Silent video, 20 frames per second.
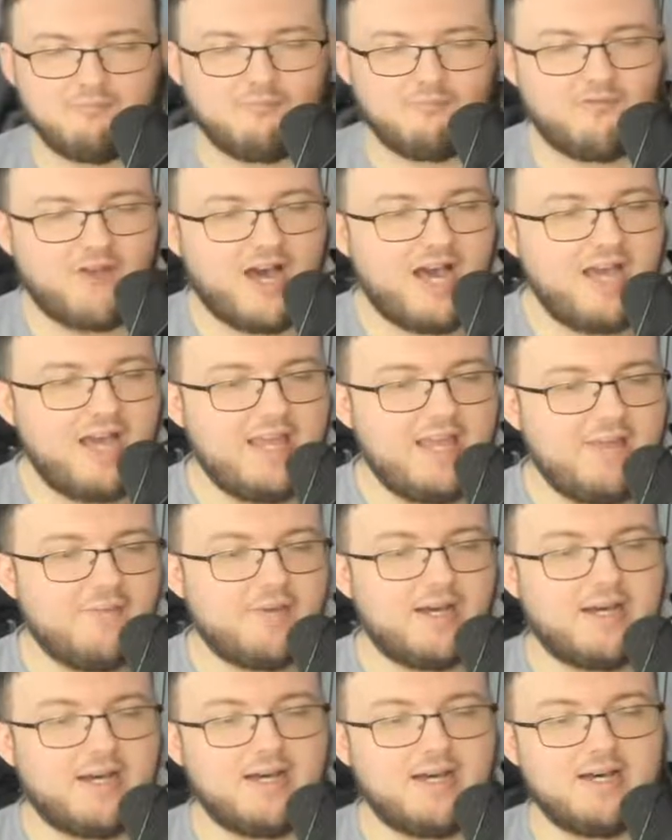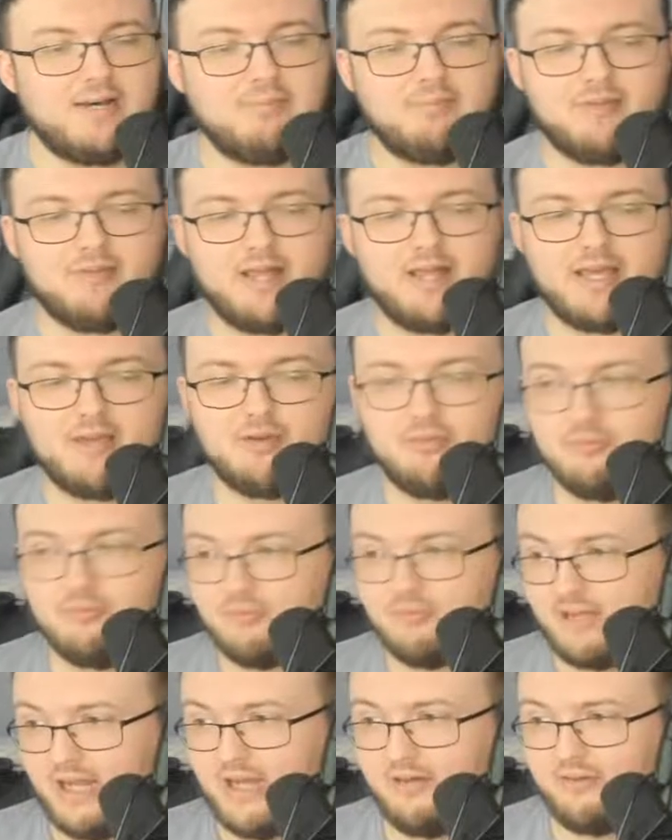five uh, play
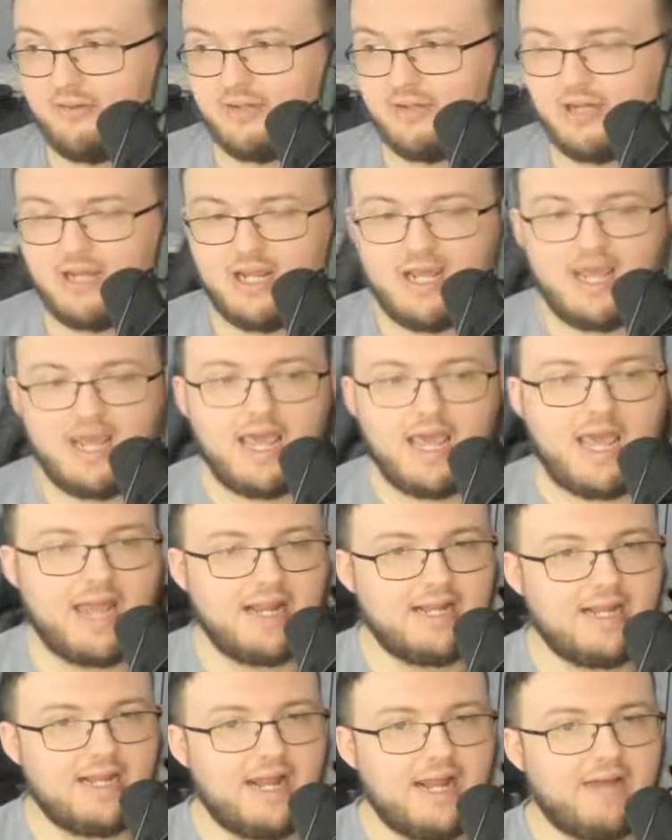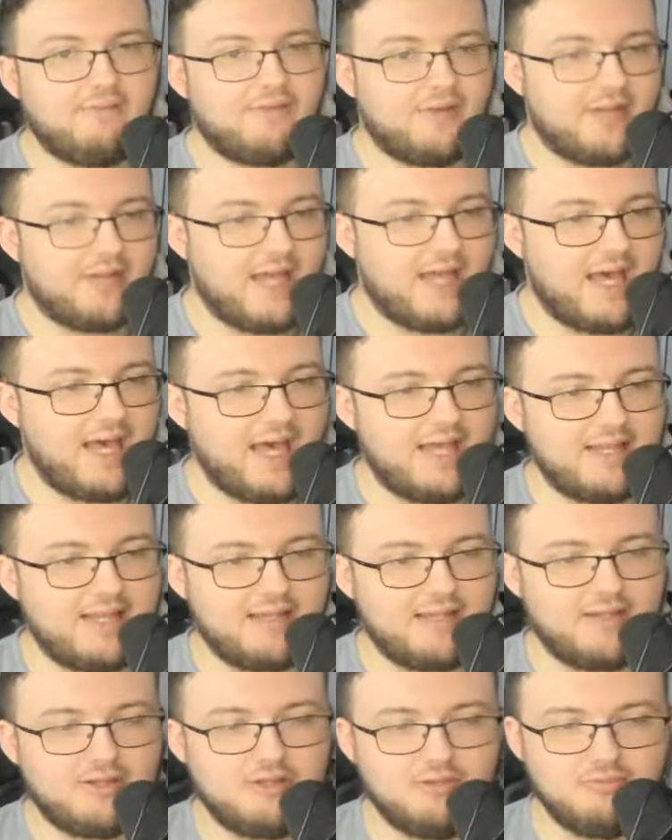cooldown and then after that
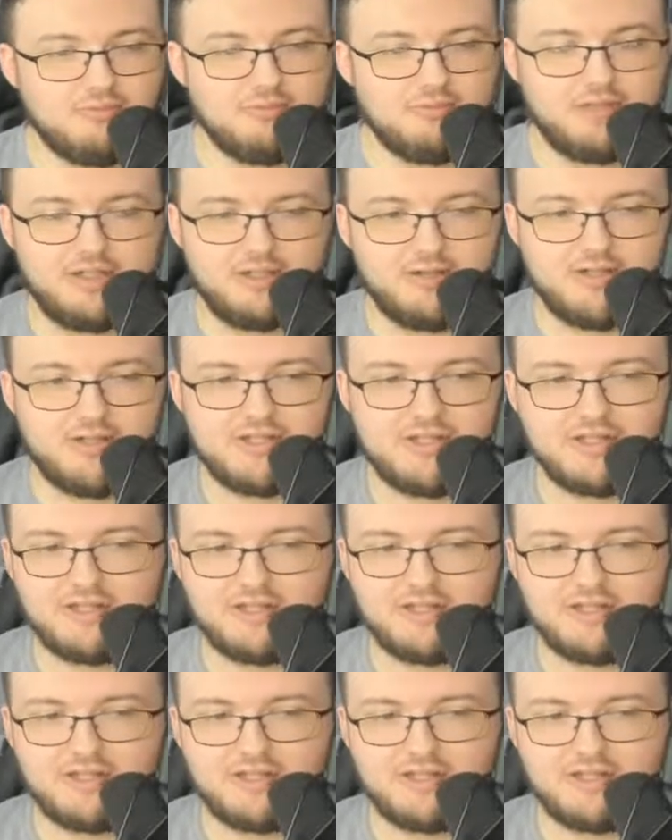you literally just